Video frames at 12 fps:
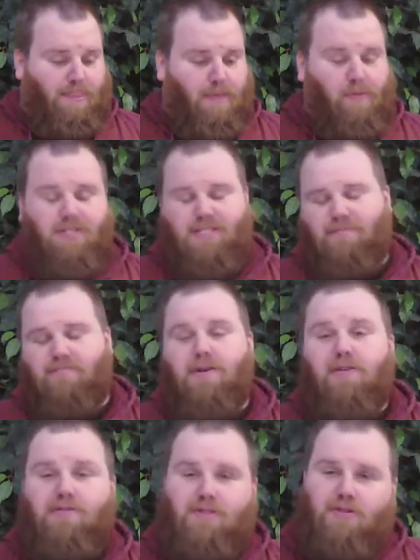was in
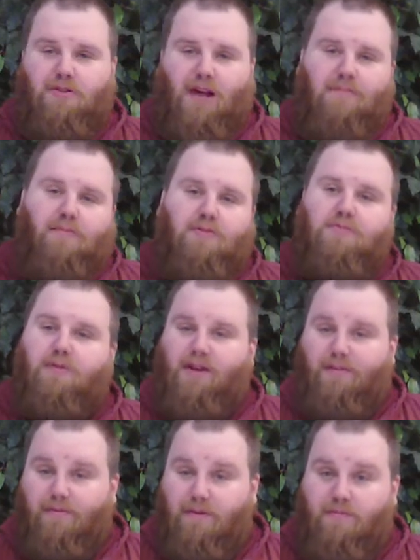middle school, I was
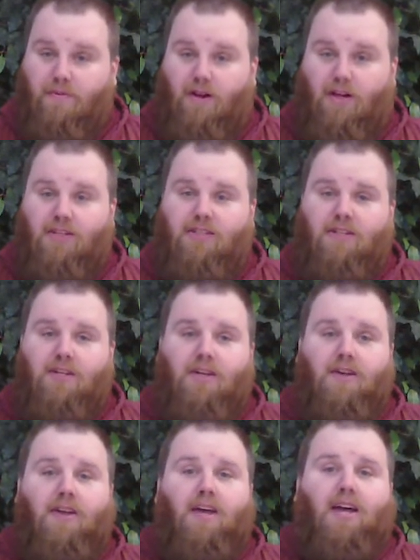playing football,
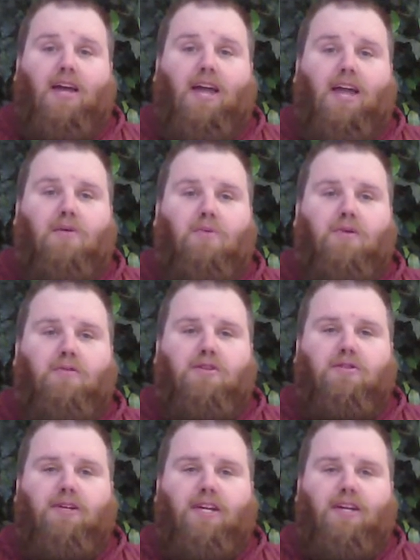and we were
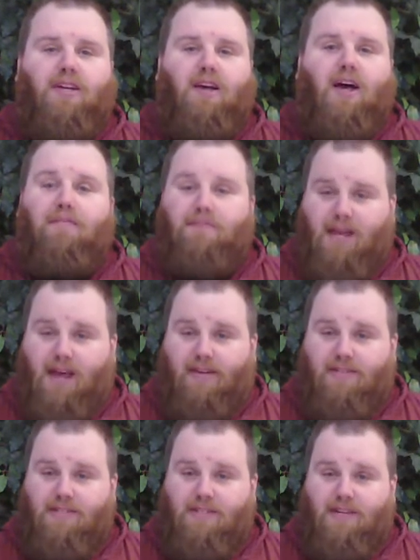doing
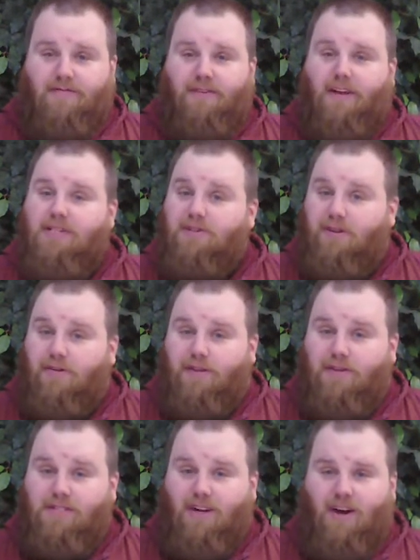up-downs. And if you guys don't know what
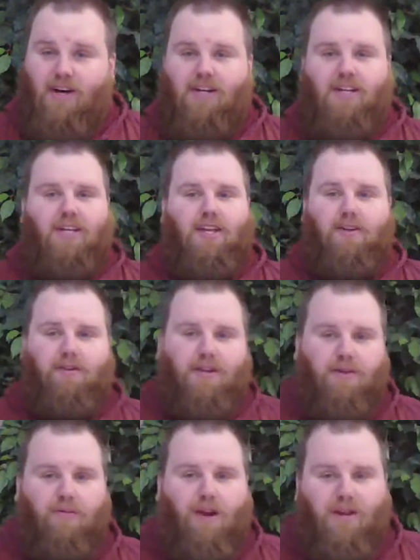those are,
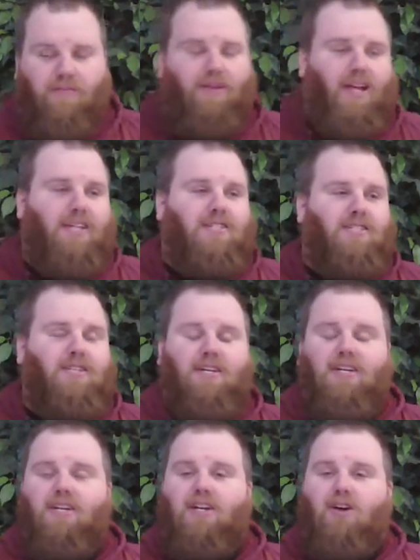you run in place,
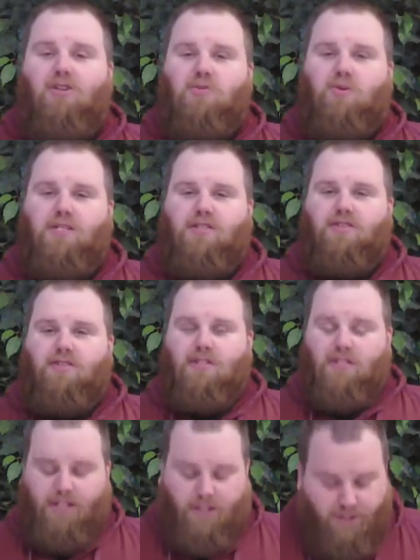coach
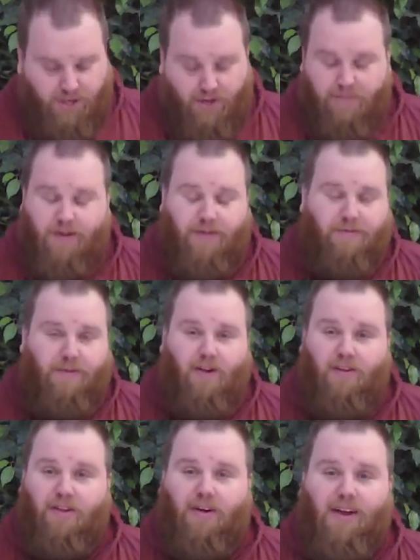whistles, you jump, you
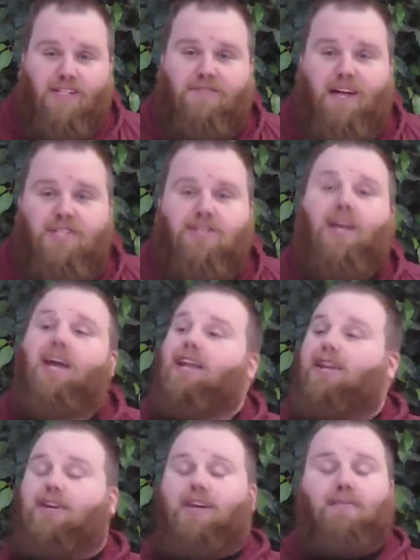fall to the ground as fast as you can,
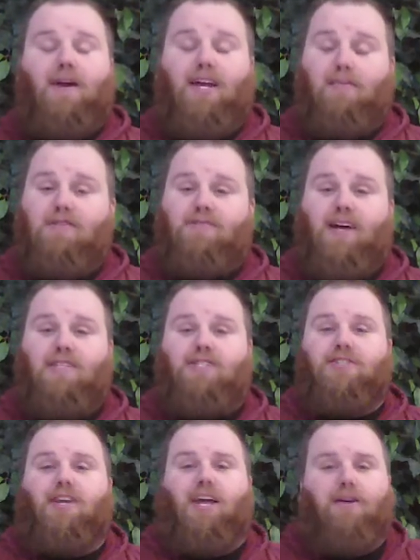and you get back up as fast
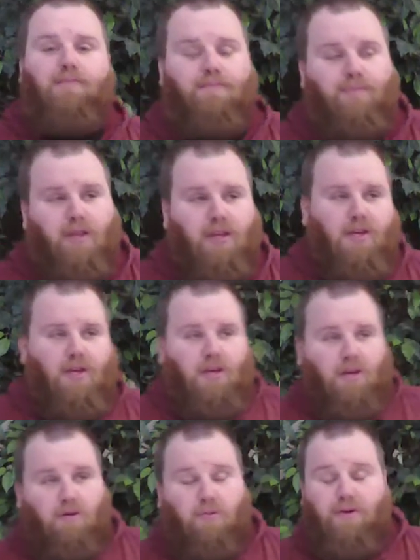as you can.
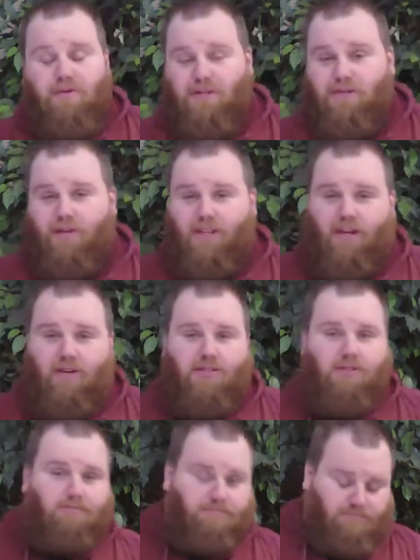Well, we were doing those,